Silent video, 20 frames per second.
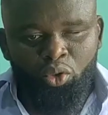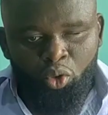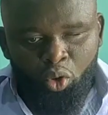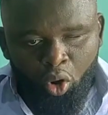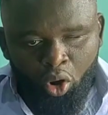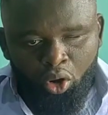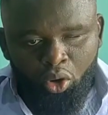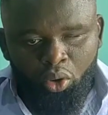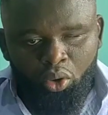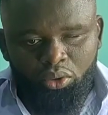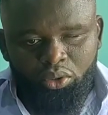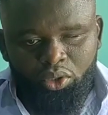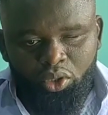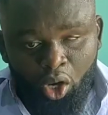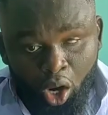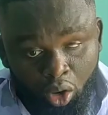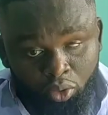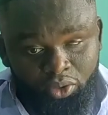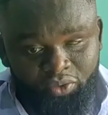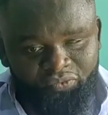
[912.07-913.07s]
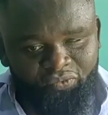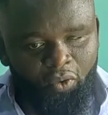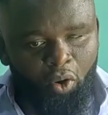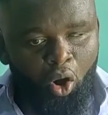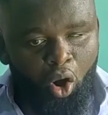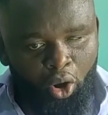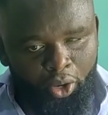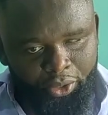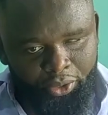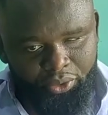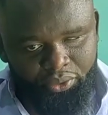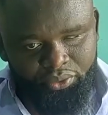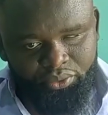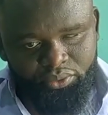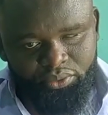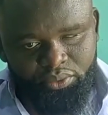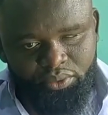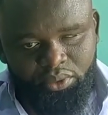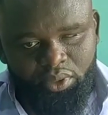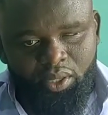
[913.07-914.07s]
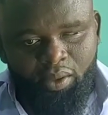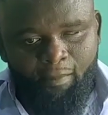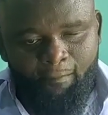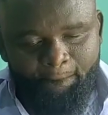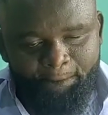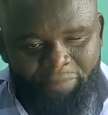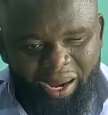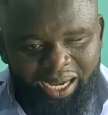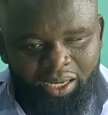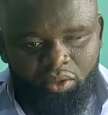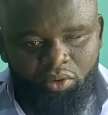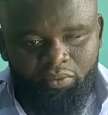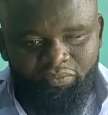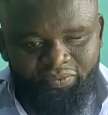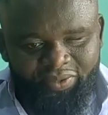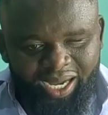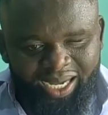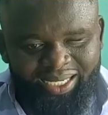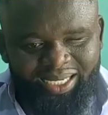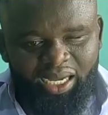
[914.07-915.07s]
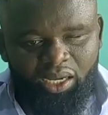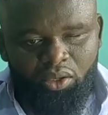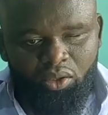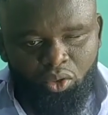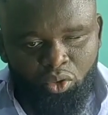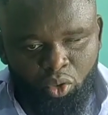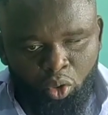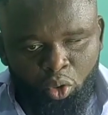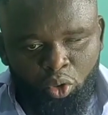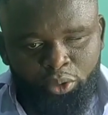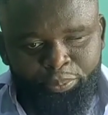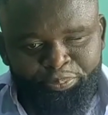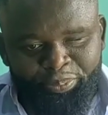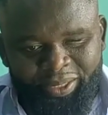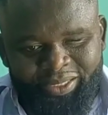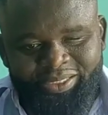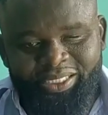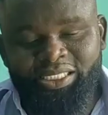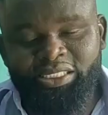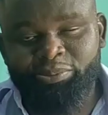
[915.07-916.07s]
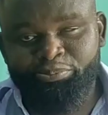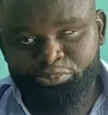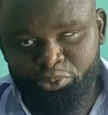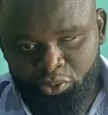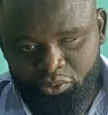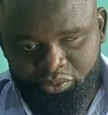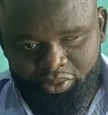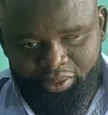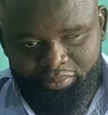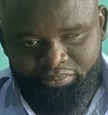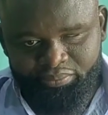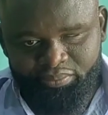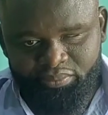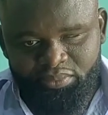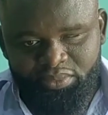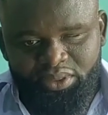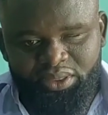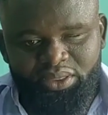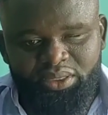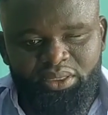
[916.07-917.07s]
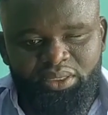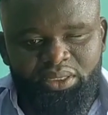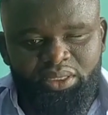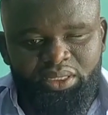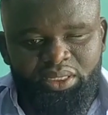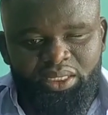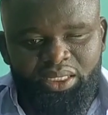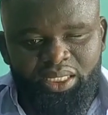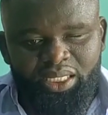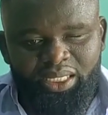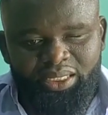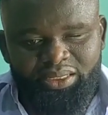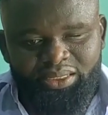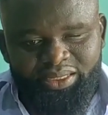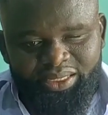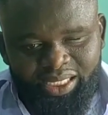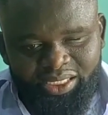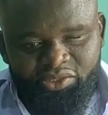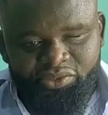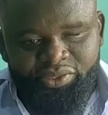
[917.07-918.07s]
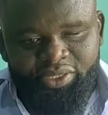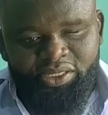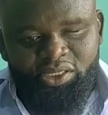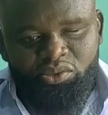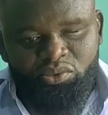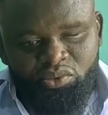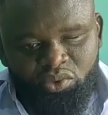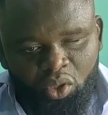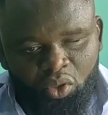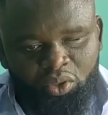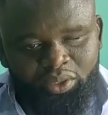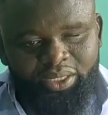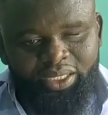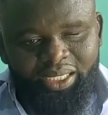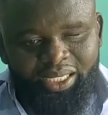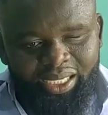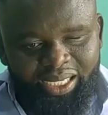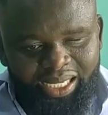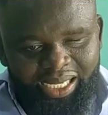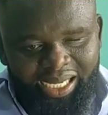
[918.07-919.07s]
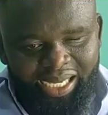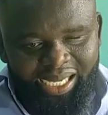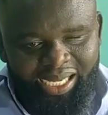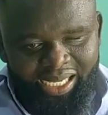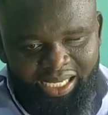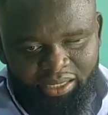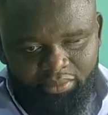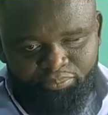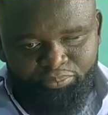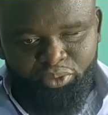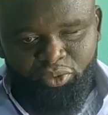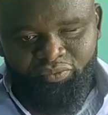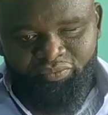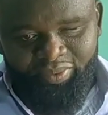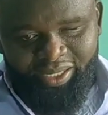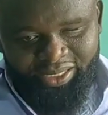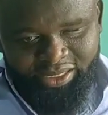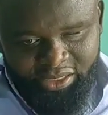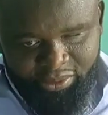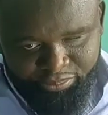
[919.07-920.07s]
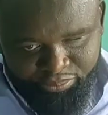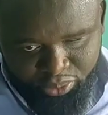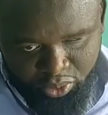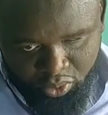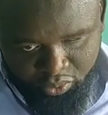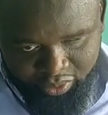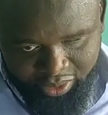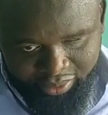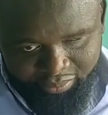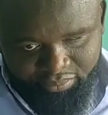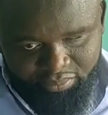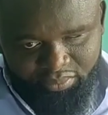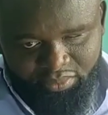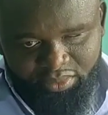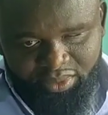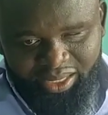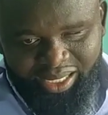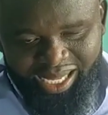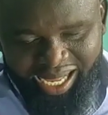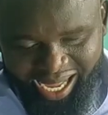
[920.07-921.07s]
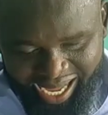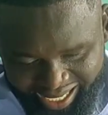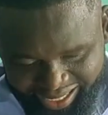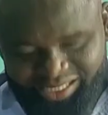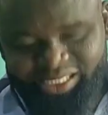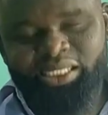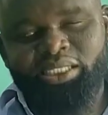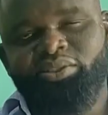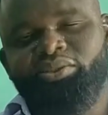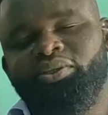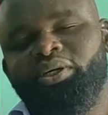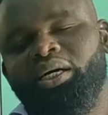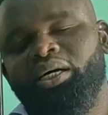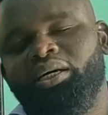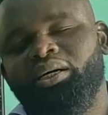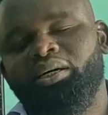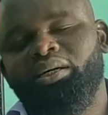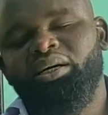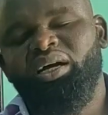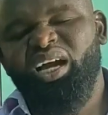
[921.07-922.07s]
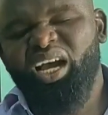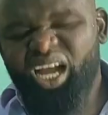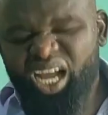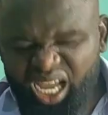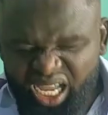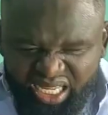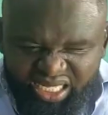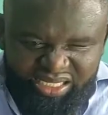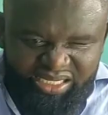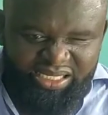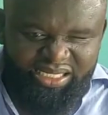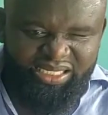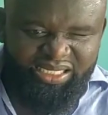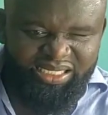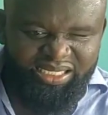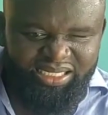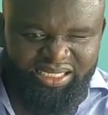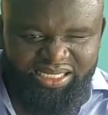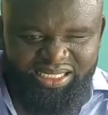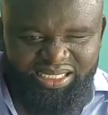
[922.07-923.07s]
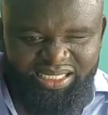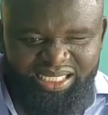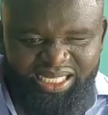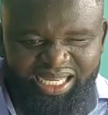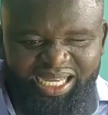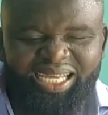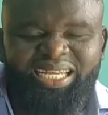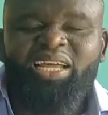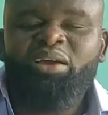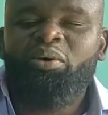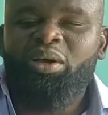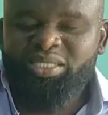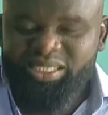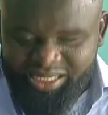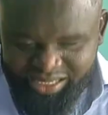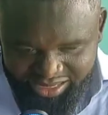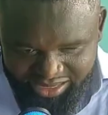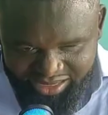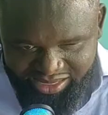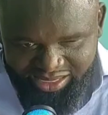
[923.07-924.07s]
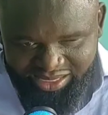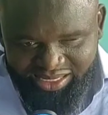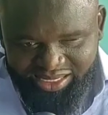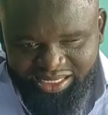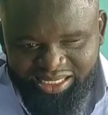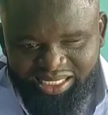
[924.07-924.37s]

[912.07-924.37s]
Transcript: go gold for oil, Bank of Ghana gold purchase program, district road improvement program, etc. Aish. And the question is,